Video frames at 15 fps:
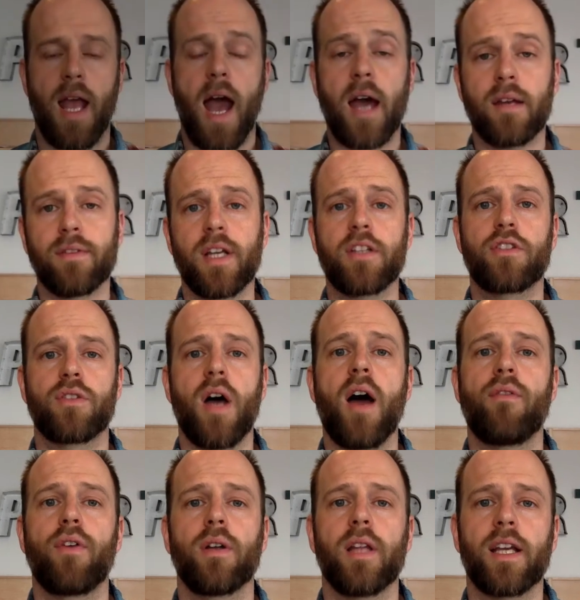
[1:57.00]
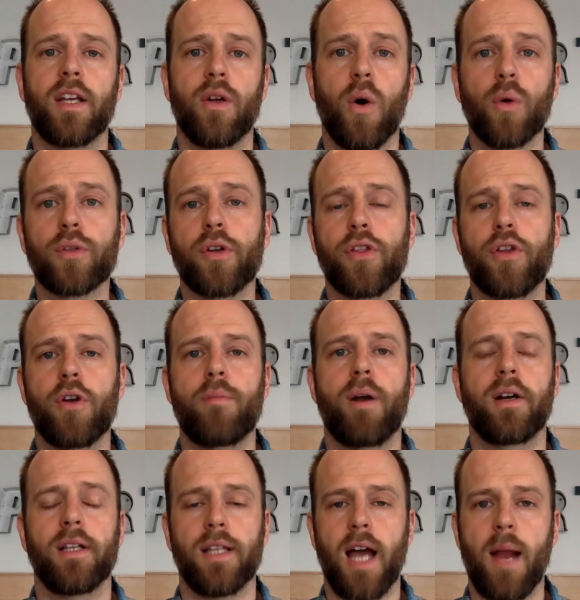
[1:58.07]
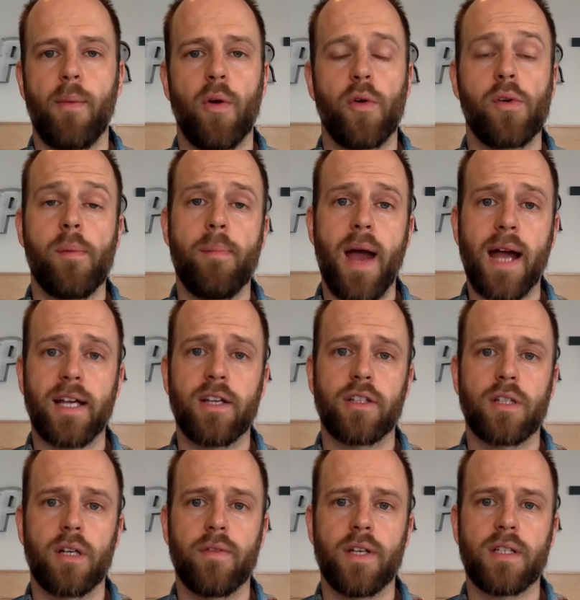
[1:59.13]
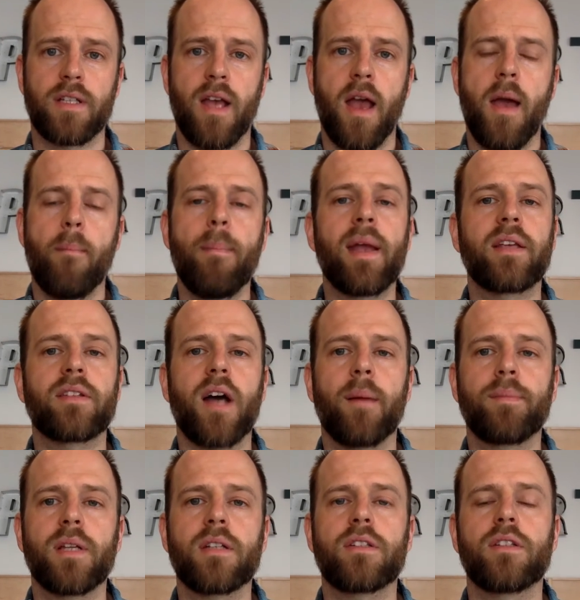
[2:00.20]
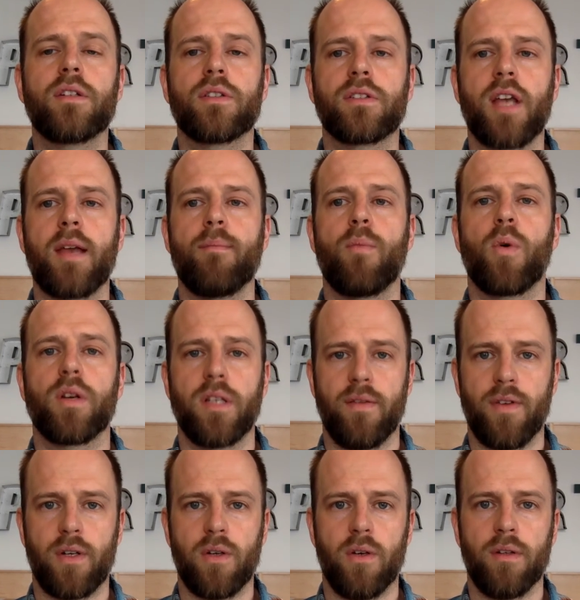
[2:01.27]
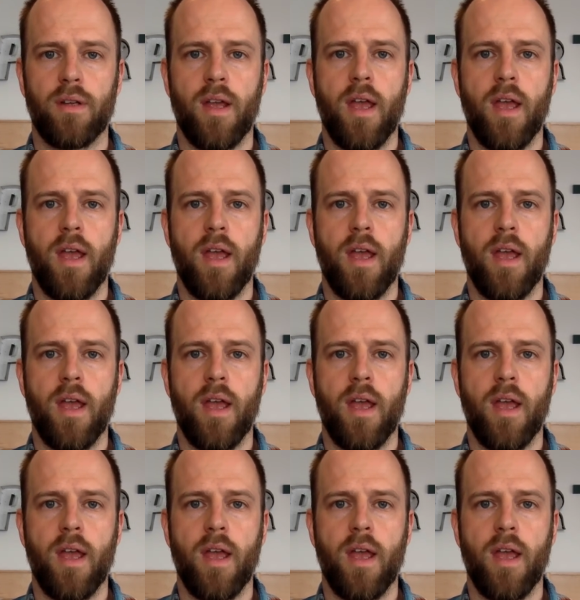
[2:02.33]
Out-of-date software, like an older third-party library or a backing service, makes updates to your site more difficult